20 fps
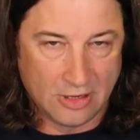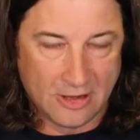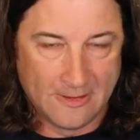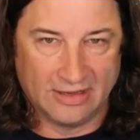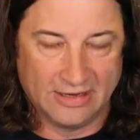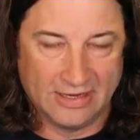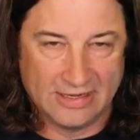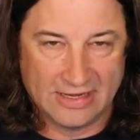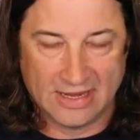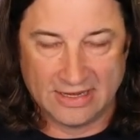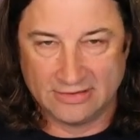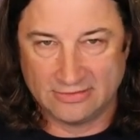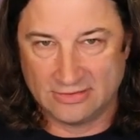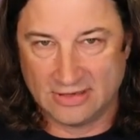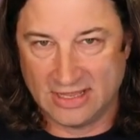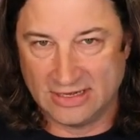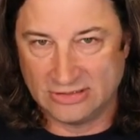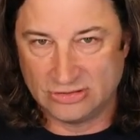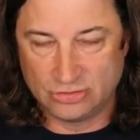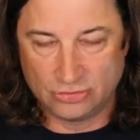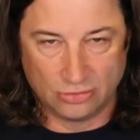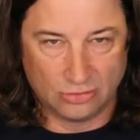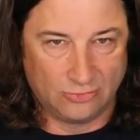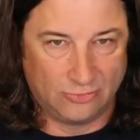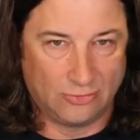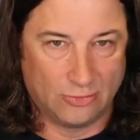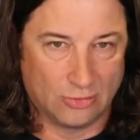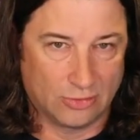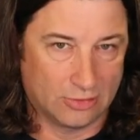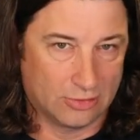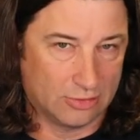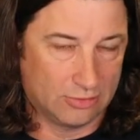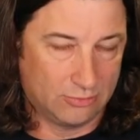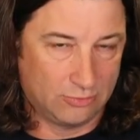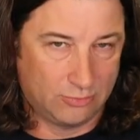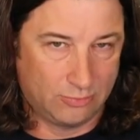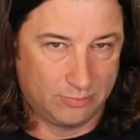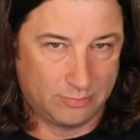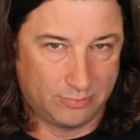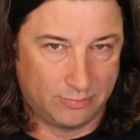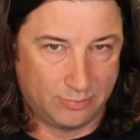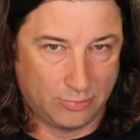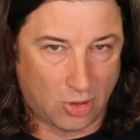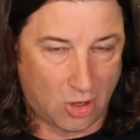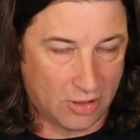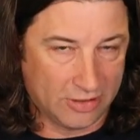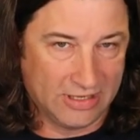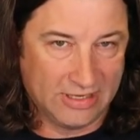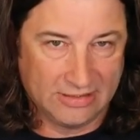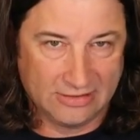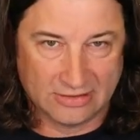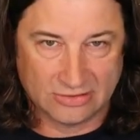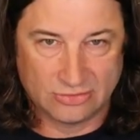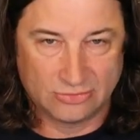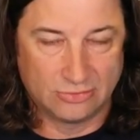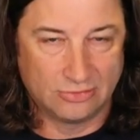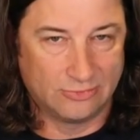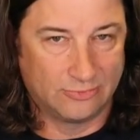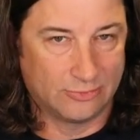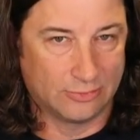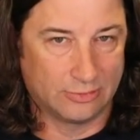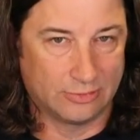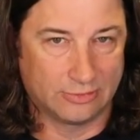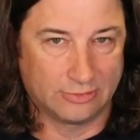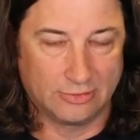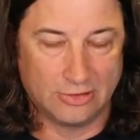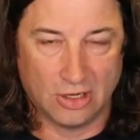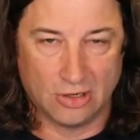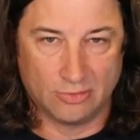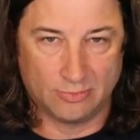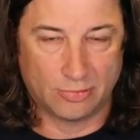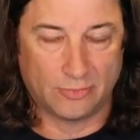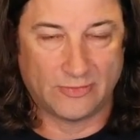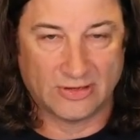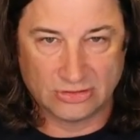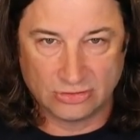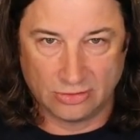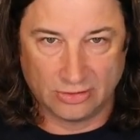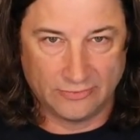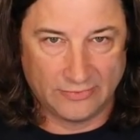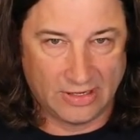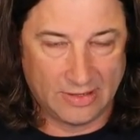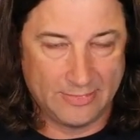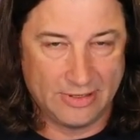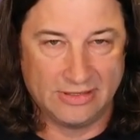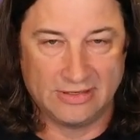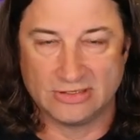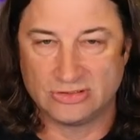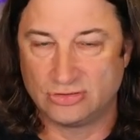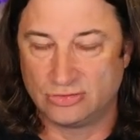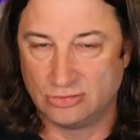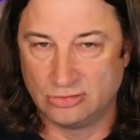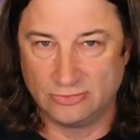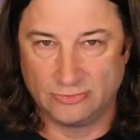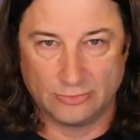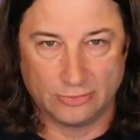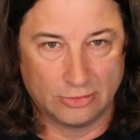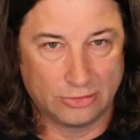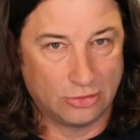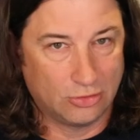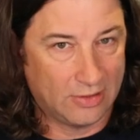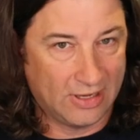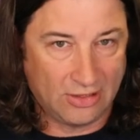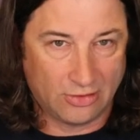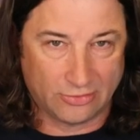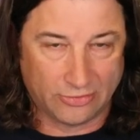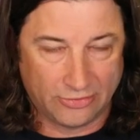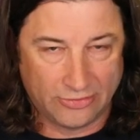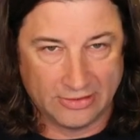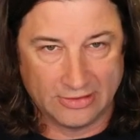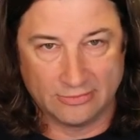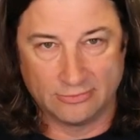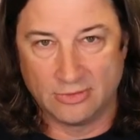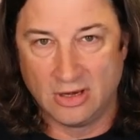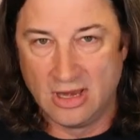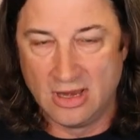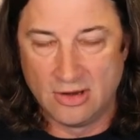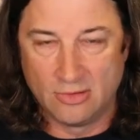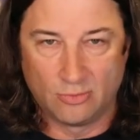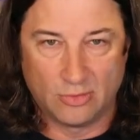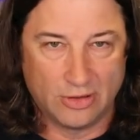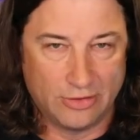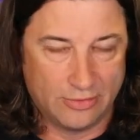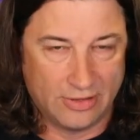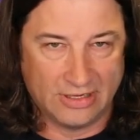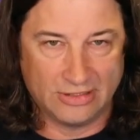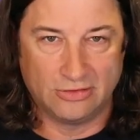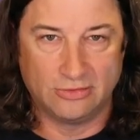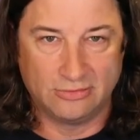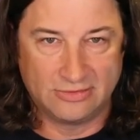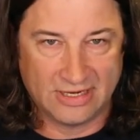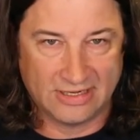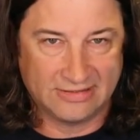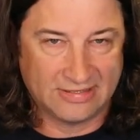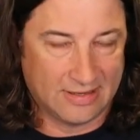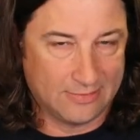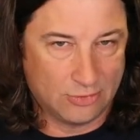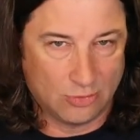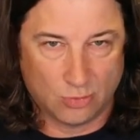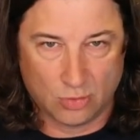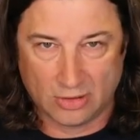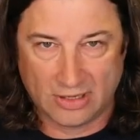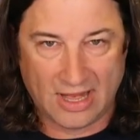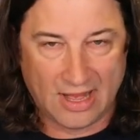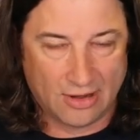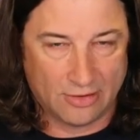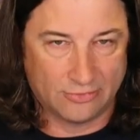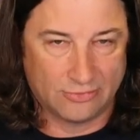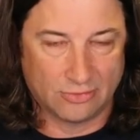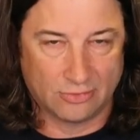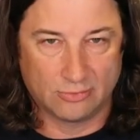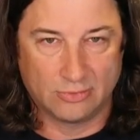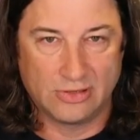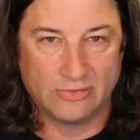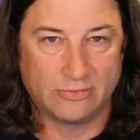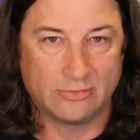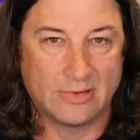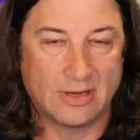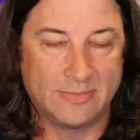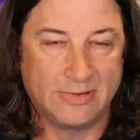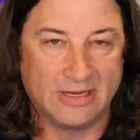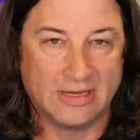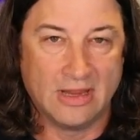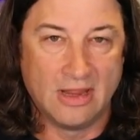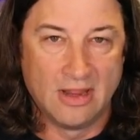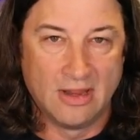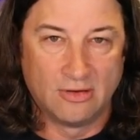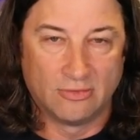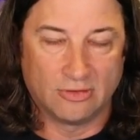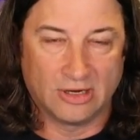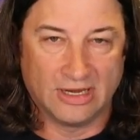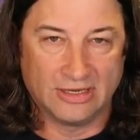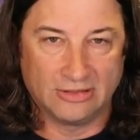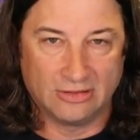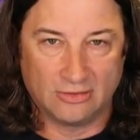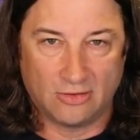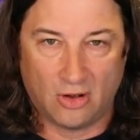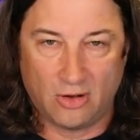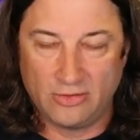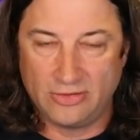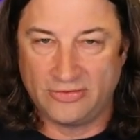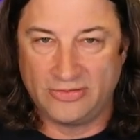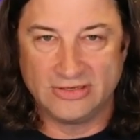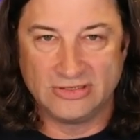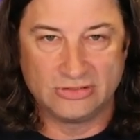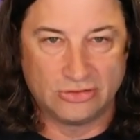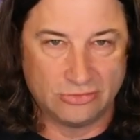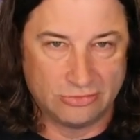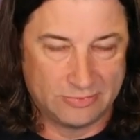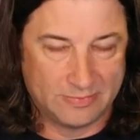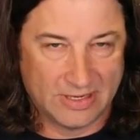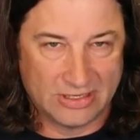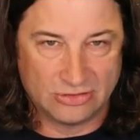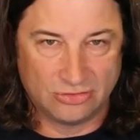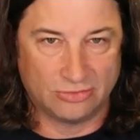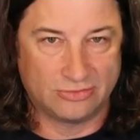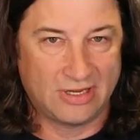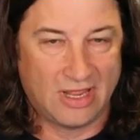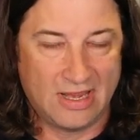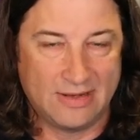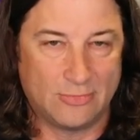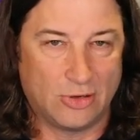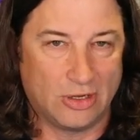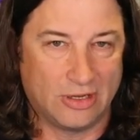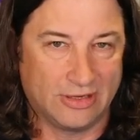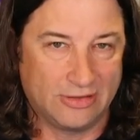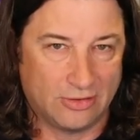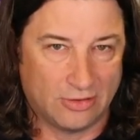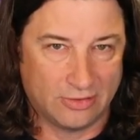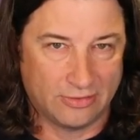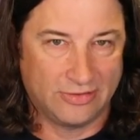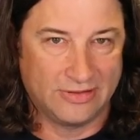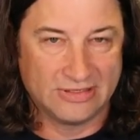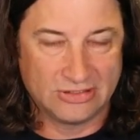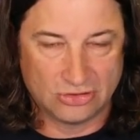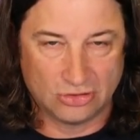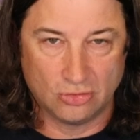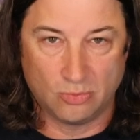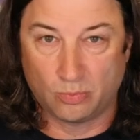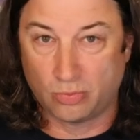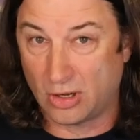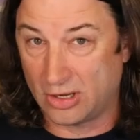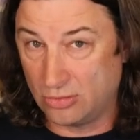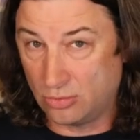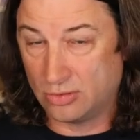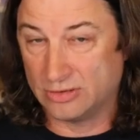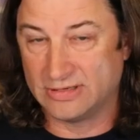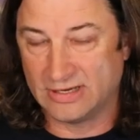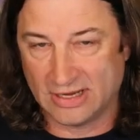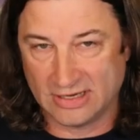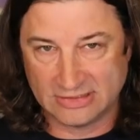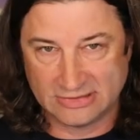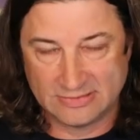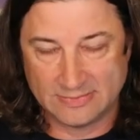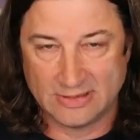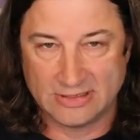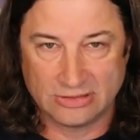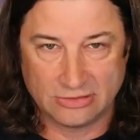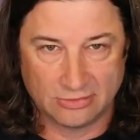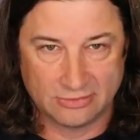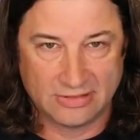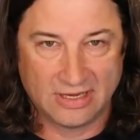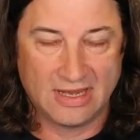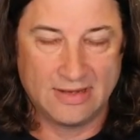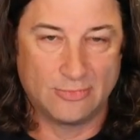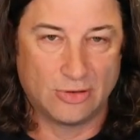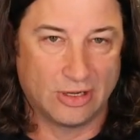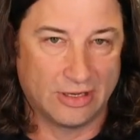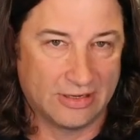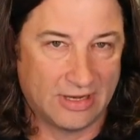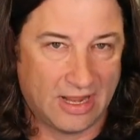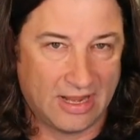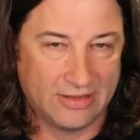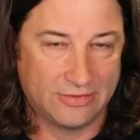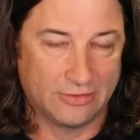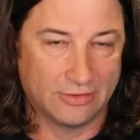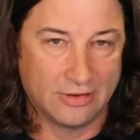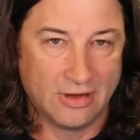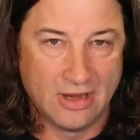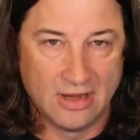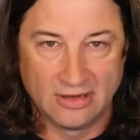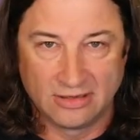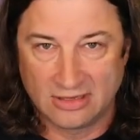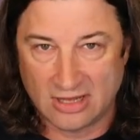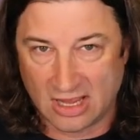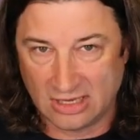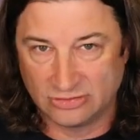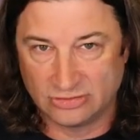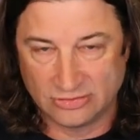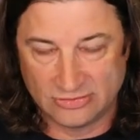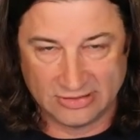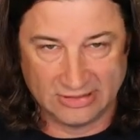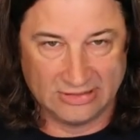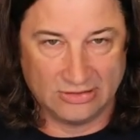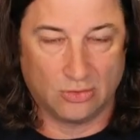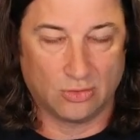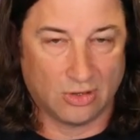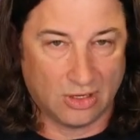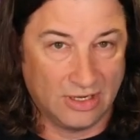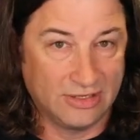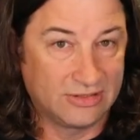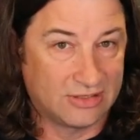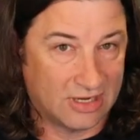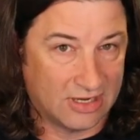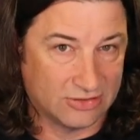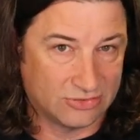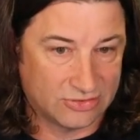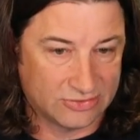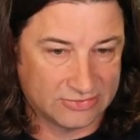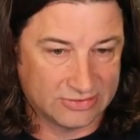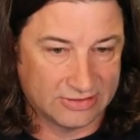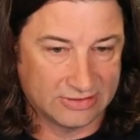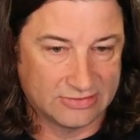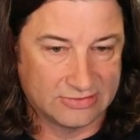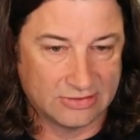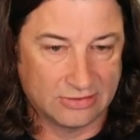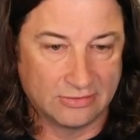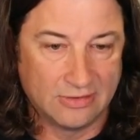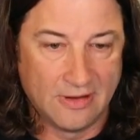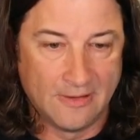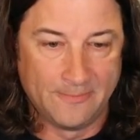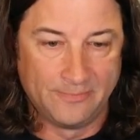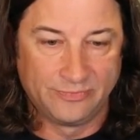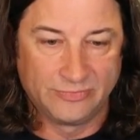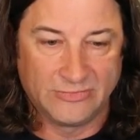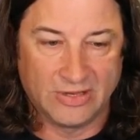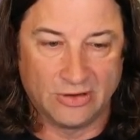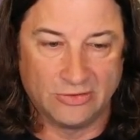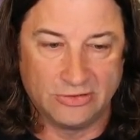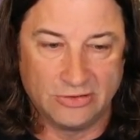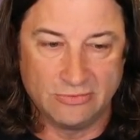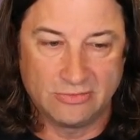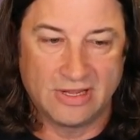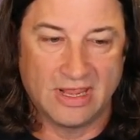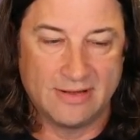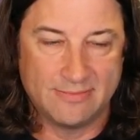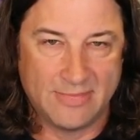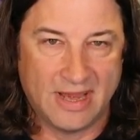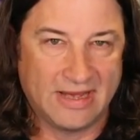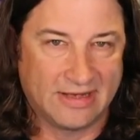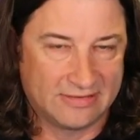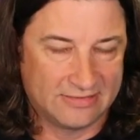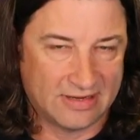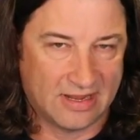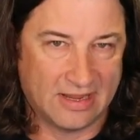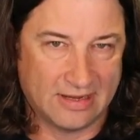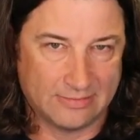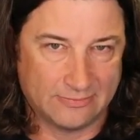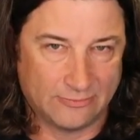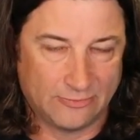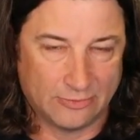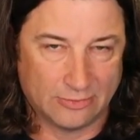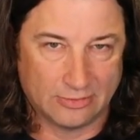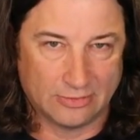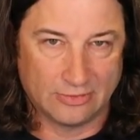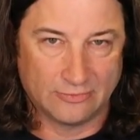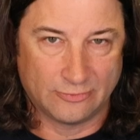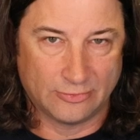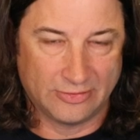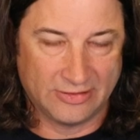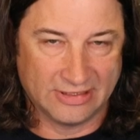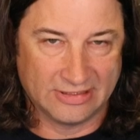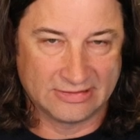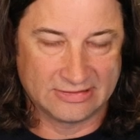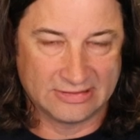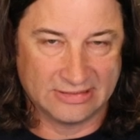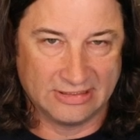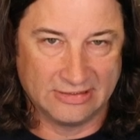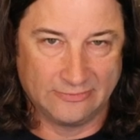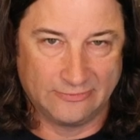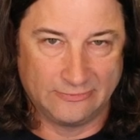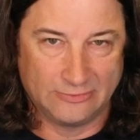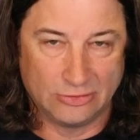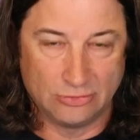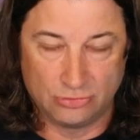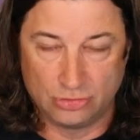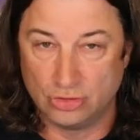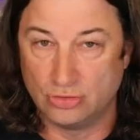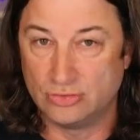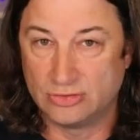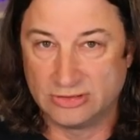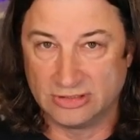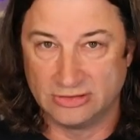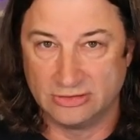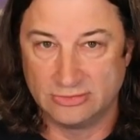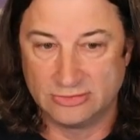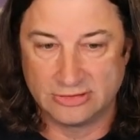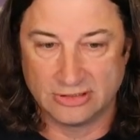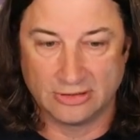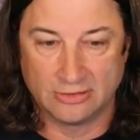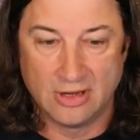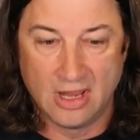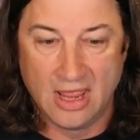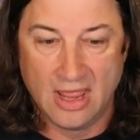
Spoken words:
And that is true for blogging, that's true for, professional development, that's true for your health and whether or not you take time to work out or whatever it might be, right? All the things you spend your time on are things you prioritize spending your time on, either consciously or unconsciously. So, you can make time for things if you choose to do so.